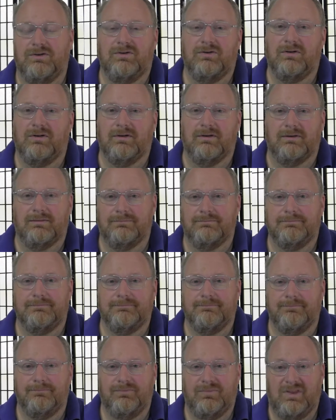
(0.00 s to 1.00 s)
into the
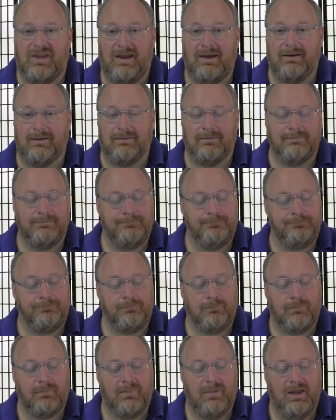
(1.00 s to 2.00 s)
data.
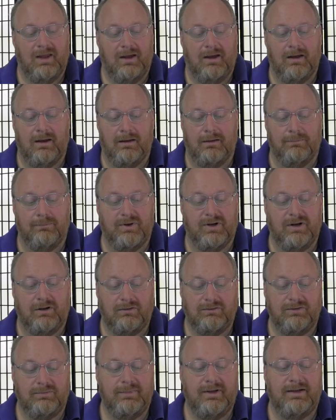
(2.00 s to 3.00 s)
But
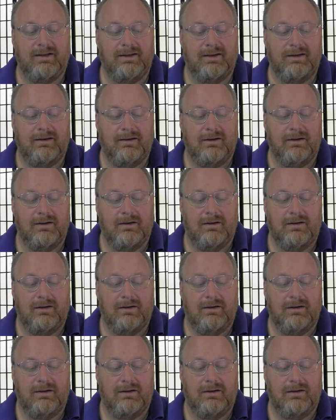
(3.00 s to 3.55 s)
ultimately,